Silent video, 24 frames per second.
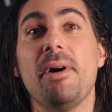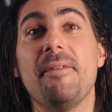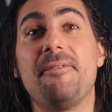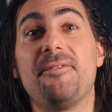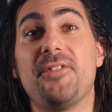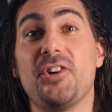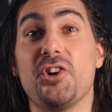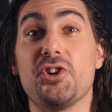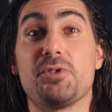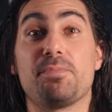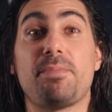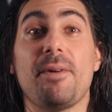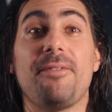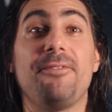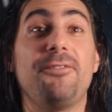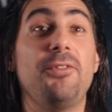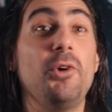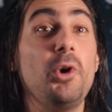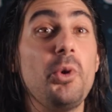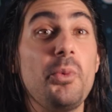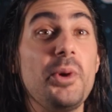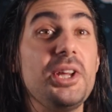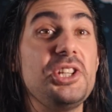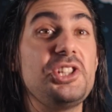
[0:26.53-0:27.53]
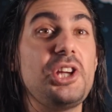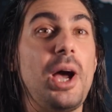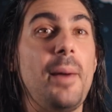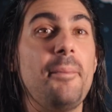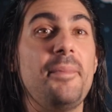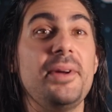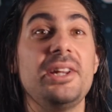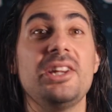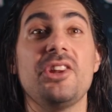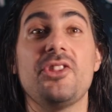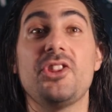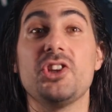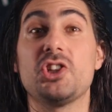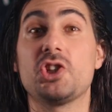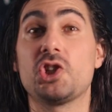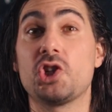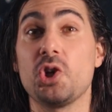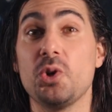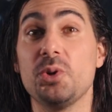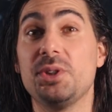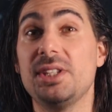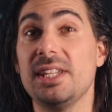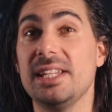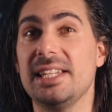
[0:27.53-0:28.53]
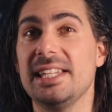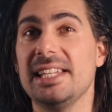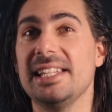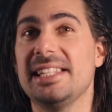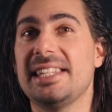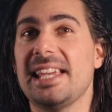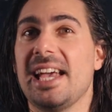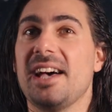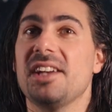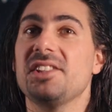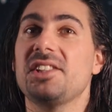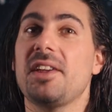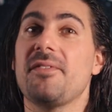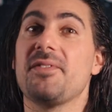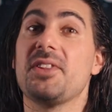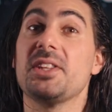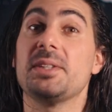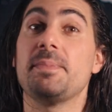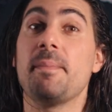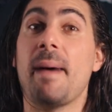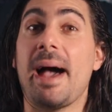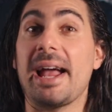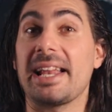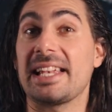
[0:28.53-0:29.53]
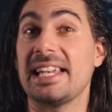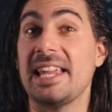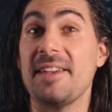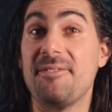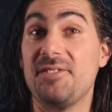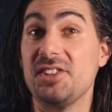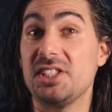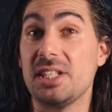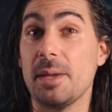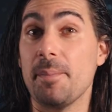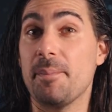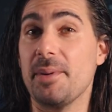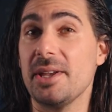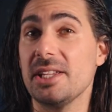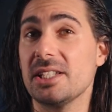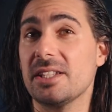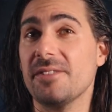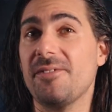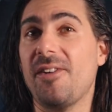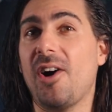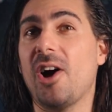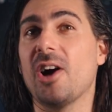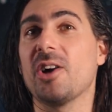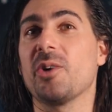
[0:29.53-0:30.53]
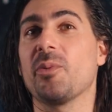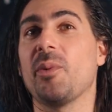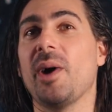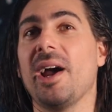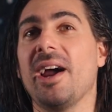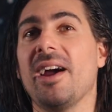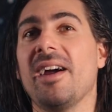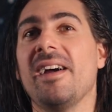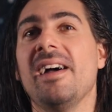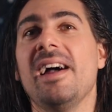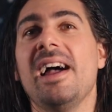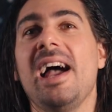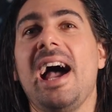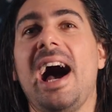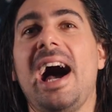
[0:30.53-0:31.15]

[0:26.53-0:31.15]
But first, before we jump into the juicy details of this magnificent piece of hardware,